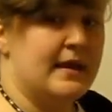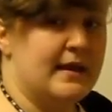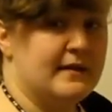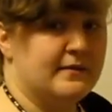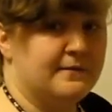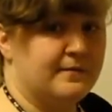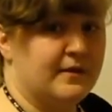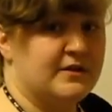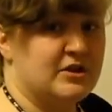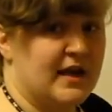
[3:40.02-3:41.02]
in the
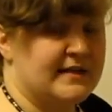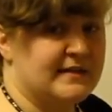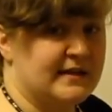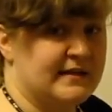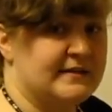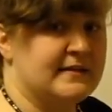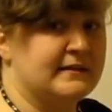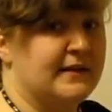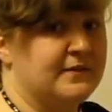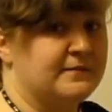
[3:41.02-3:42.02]
fridge as it is
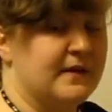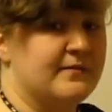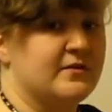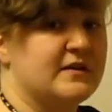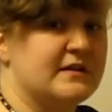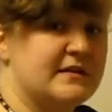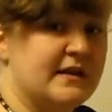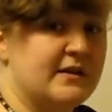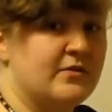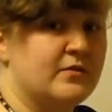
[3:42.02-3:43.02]
and let the flavors
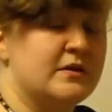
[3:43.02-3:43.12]
continue